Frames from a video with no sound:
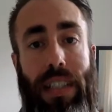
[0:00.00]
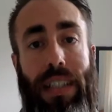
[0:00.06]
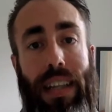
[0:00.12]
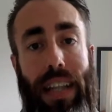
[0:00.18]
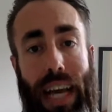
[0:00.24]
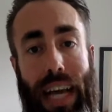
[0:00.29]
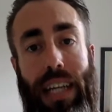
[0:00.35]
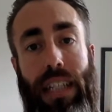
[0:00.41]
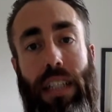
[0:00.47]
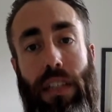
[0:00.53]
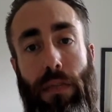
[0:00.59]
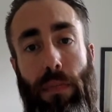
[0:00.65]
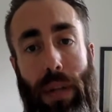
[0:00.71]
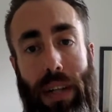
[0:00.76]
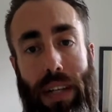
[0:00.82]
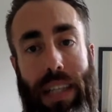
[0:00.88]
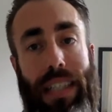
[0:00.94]
in the hands of
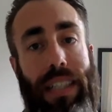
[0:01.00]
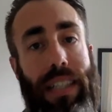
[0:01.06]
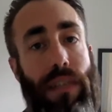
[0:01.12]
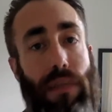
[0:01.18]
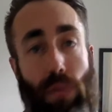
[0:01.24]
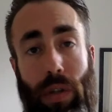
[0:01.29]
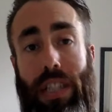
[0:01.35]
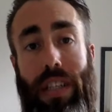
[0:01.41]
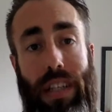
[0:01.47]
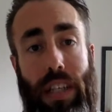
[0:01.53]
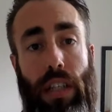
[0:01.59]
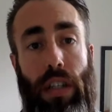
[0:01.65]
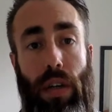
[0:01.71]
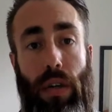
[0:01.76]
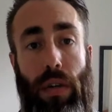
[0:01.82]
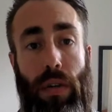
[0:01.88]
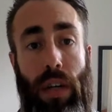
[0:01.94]
police have recently
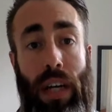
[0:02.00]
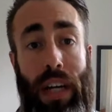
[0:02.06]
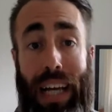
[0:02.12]
shown